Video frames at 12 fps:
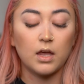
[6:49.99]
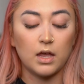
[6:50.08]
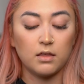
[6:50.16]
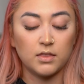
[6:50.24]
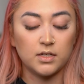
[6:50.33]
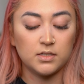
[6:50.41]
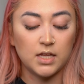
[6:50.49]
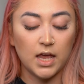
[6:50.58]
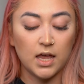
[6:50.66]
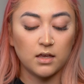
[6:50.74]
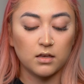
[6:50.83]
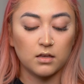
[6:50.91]
and then
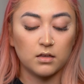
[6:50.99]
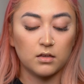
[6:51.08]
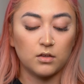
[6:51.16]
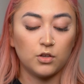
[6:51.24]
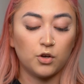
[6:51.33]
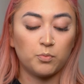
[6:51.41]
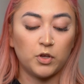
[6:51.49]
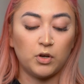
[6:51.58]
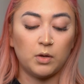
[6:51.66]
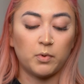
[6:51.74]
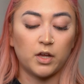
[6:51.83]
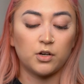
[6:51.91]
take your
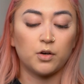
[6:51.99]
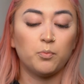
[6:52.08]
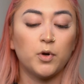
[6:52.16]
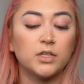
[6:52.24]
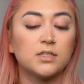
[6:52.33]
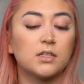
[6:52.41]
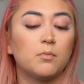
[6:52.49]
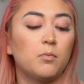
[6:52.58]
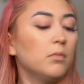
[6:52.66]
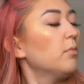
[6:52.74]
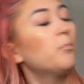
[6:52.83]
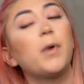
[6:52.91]
beauty blender, put
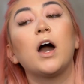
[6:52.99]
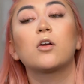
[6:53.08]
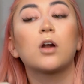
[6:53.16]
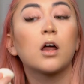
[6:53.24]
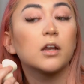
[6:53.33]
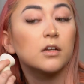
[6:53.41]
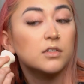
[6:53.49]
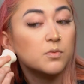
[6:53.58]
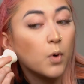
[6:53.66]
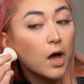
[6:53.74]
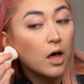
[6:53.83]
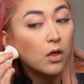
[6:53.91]
some powder on it as
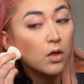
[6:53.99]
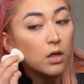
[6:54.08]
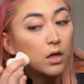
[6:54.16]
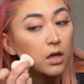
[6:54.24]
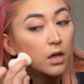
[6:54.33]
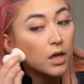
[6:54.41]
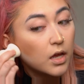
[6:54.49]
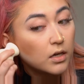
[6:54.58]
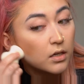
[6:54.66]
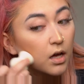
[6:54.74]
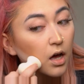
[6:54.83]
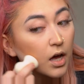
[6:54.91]
well,
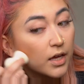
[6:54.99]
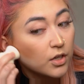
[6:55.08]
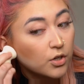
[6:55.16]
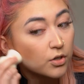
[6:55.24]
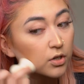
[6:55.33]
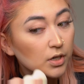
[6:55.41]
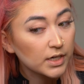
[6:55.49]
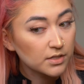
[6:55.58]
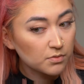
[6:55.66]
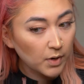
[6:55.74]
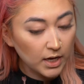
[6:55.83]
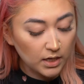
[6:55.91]
and cut your
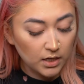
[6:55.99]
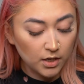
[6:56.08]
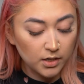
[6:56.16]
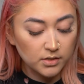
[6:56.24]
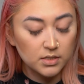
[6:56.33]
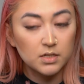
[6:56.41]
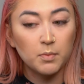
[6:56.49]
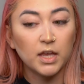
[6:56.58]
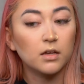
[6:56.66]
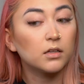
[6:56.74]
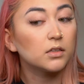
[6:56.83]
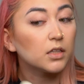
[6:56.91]
crease right here to make
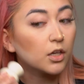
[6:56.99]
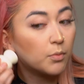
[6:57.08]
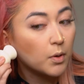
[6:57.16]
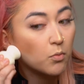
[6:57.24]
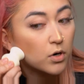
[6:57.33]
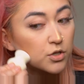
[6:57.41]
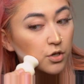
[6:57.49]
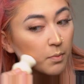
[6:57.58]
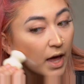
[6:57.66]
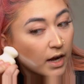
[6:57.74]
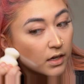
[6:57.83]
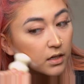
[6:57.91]
it a little bit more
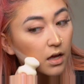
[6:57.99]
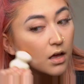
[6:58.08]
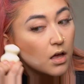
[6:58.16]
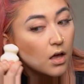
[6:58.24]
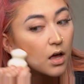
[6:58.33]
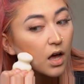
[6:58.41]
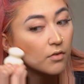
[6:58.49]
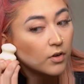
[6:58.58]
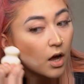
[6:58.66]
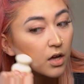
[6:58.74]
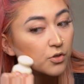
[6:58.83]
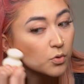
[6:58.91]
dramatic of a
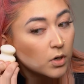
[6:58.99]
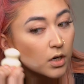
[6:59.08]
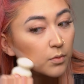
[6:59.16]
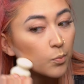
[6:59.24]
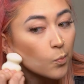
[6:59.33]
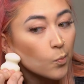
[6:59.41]
contour.